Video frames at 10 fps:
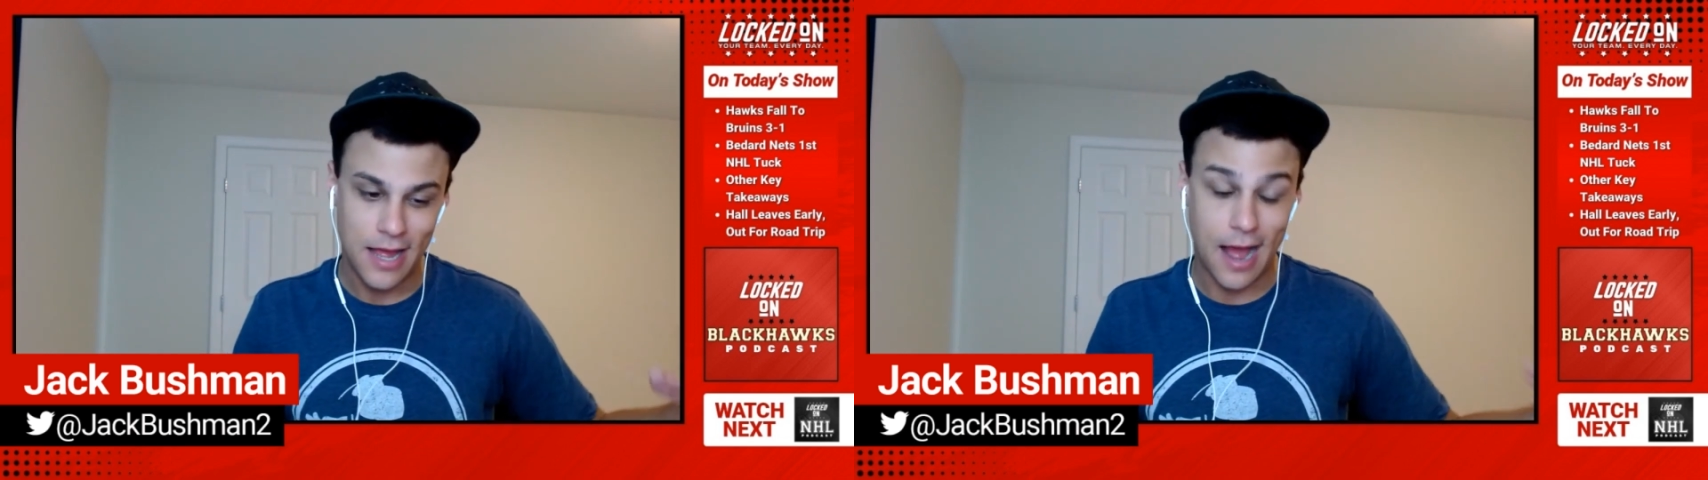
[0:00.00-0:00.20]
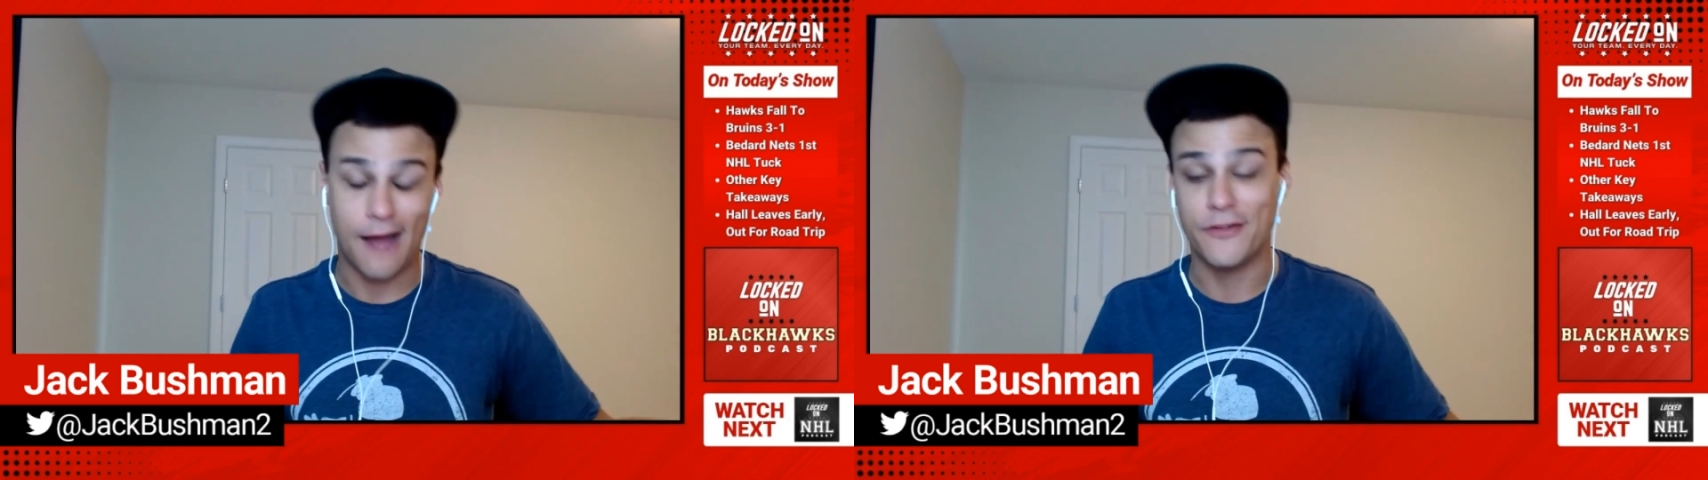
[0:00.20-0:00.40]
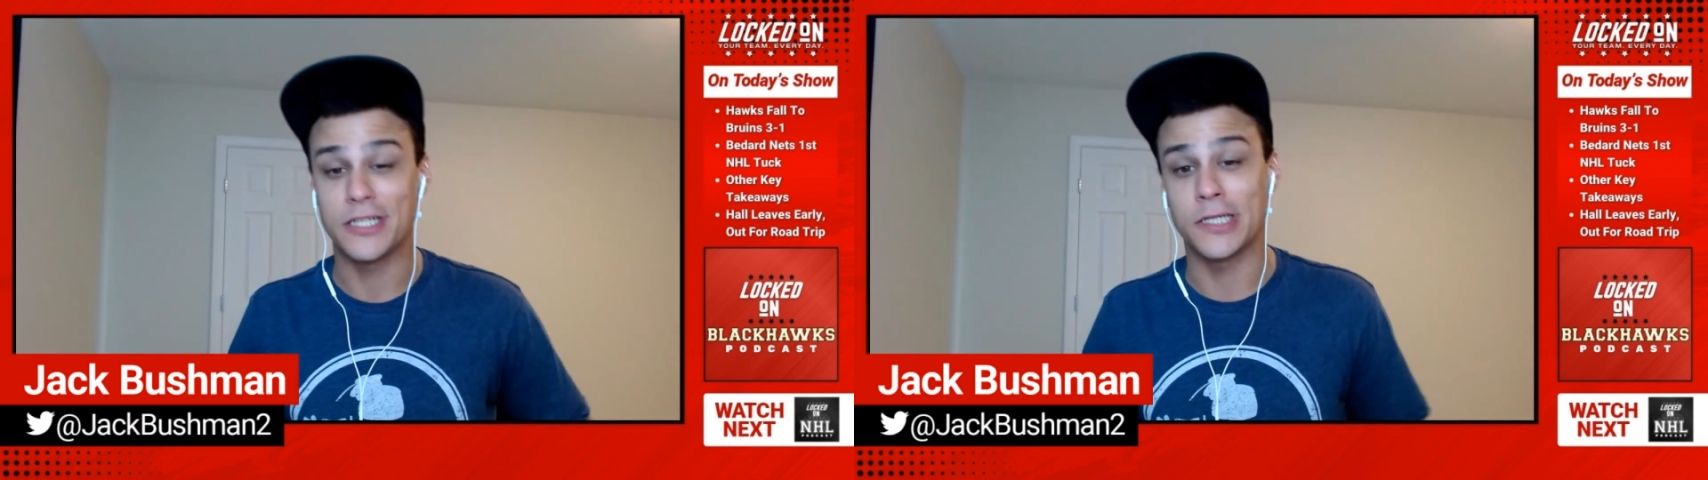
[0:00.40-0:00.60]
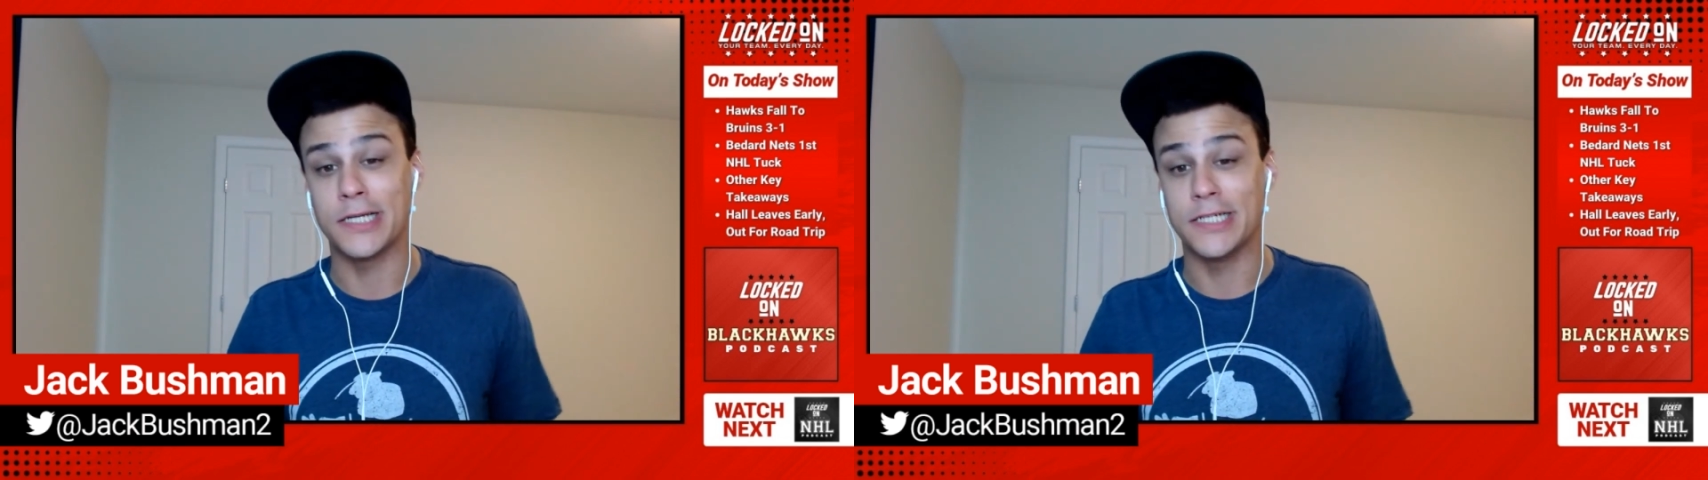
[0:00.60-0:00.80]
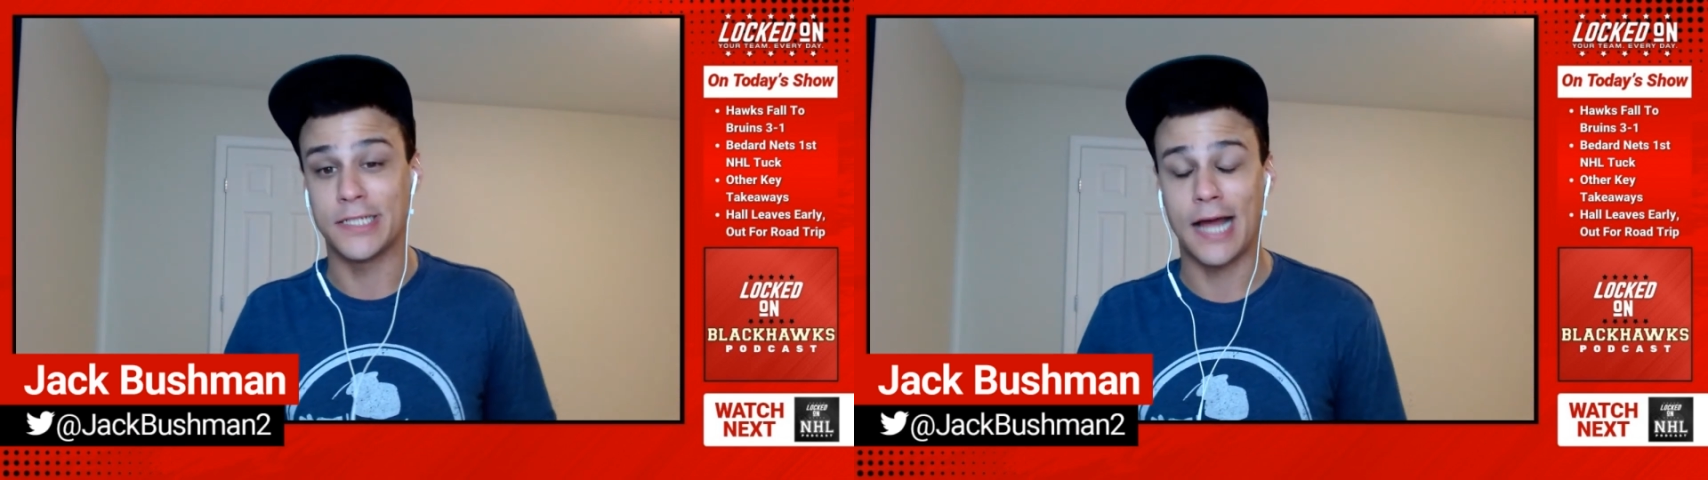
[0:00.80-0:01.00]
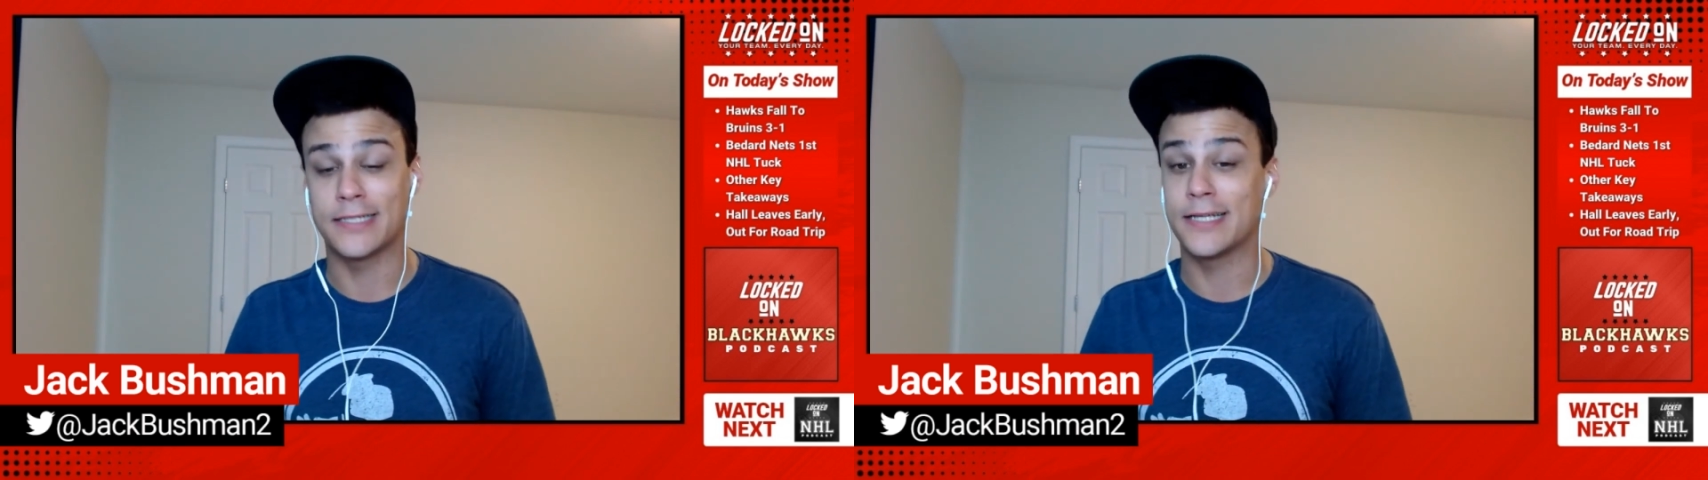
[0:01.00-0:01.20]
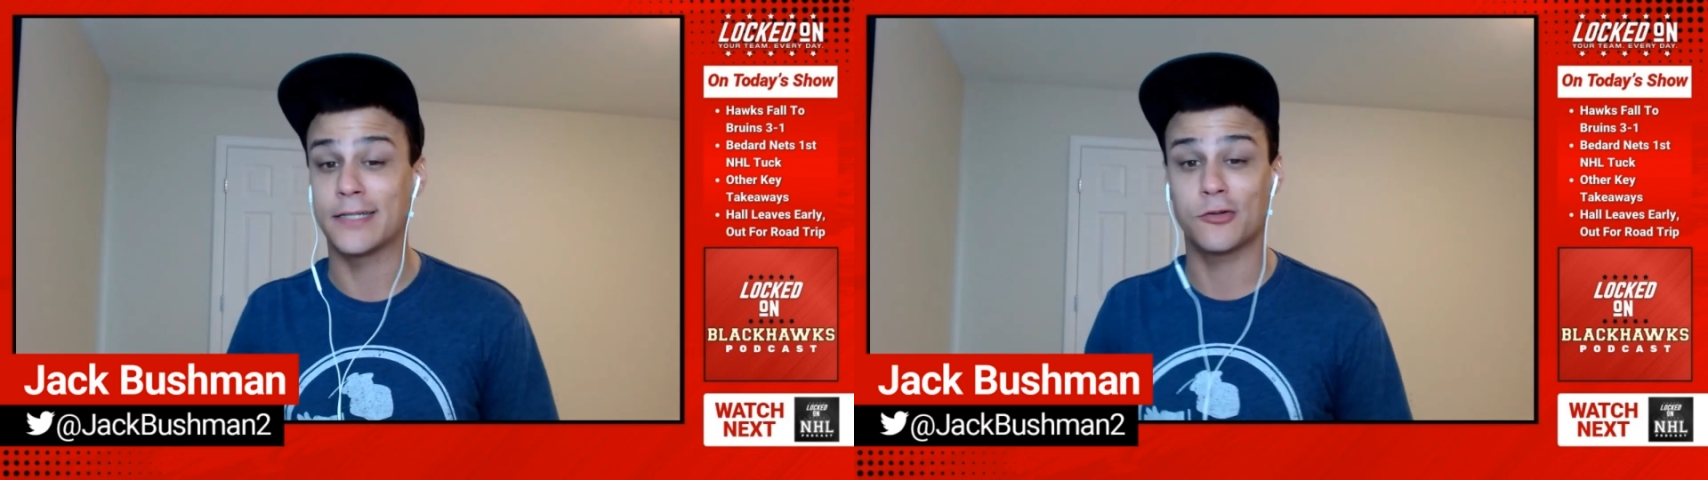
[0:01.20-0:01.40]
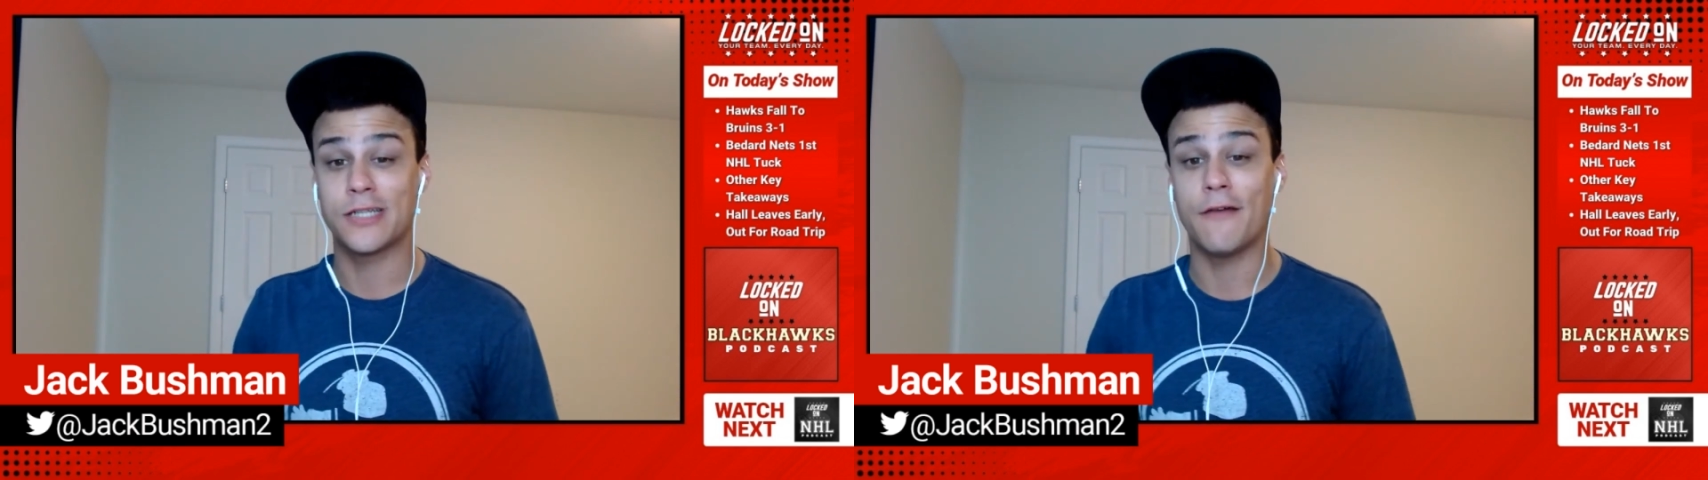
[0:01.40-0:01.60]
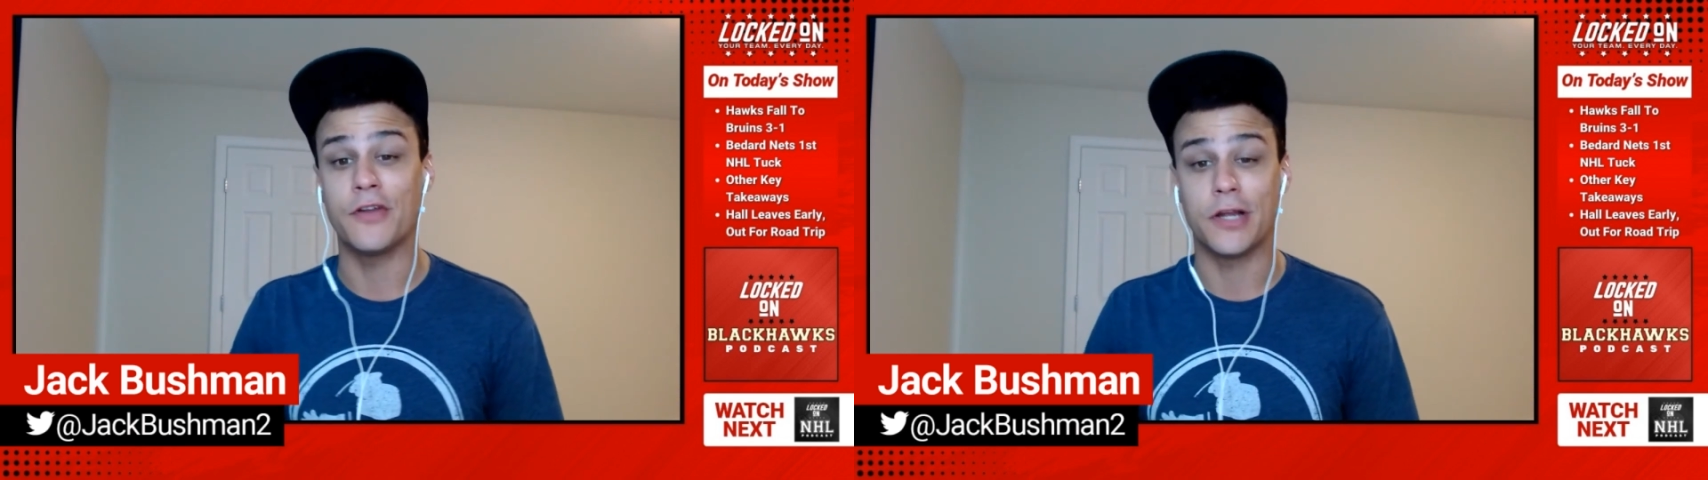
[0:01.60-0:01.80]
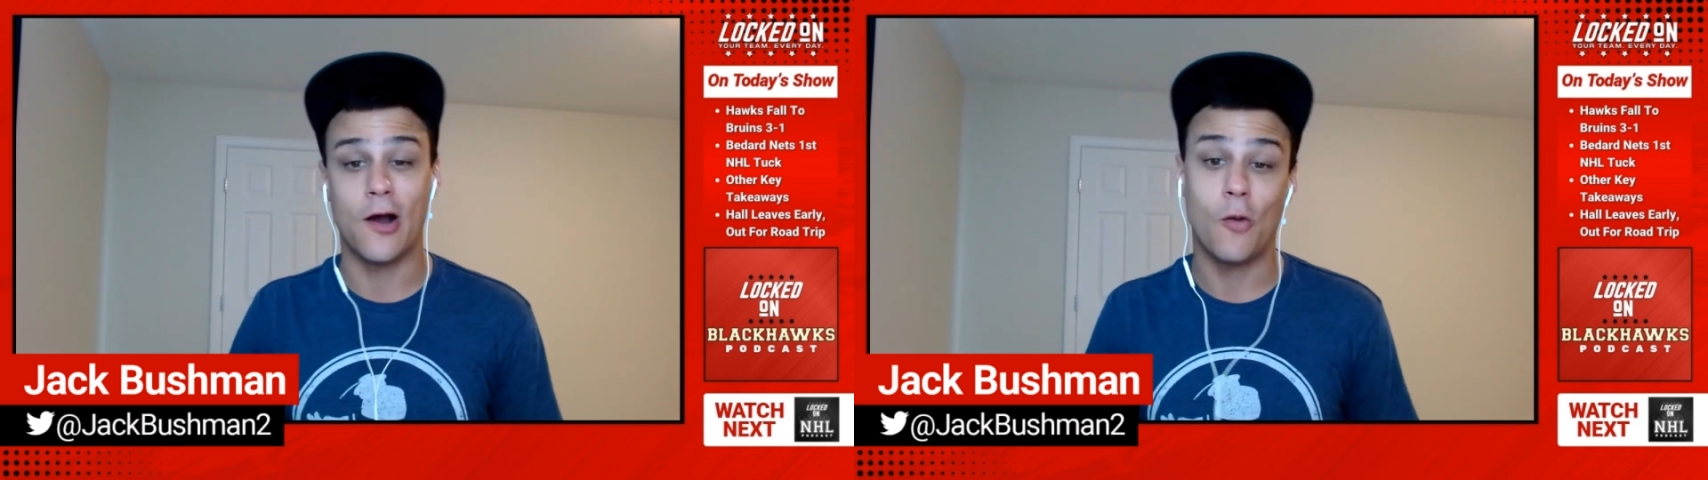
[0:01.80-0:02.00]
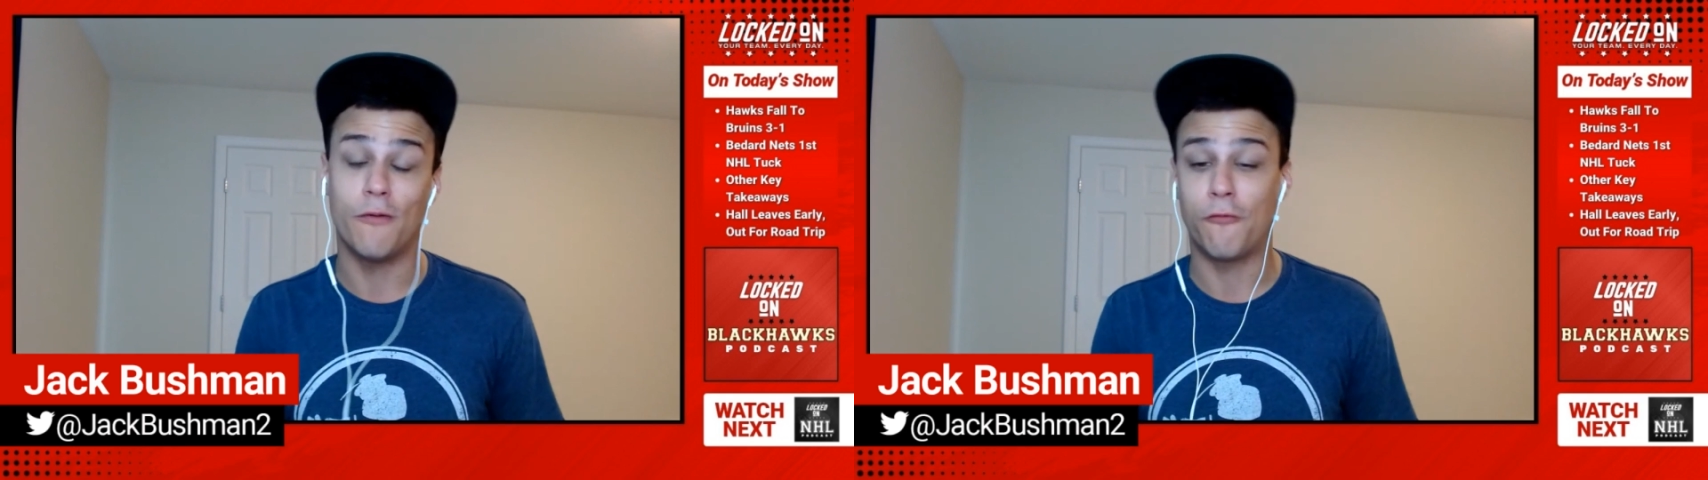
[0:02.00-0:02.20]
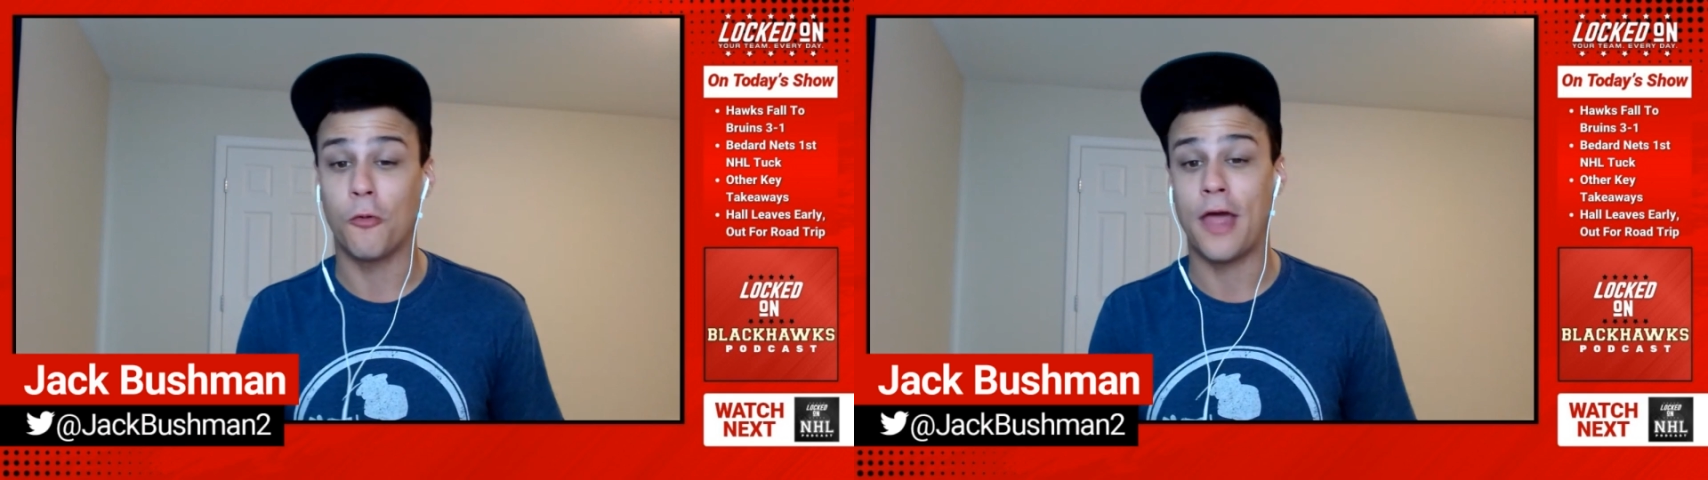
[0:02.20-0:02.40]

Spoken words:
Obviously, he's got 6 or 7 to go before